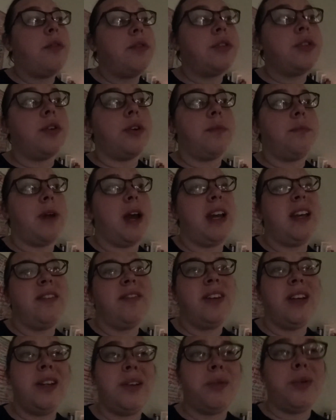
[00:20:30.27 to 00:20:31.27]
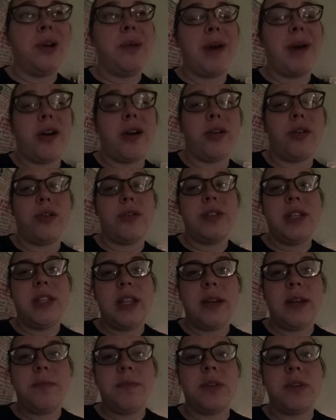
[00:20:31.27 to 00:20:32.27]
so I'm not even going to worry about closing
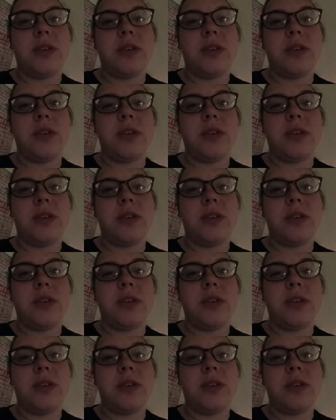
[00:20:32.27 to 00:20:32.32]
them.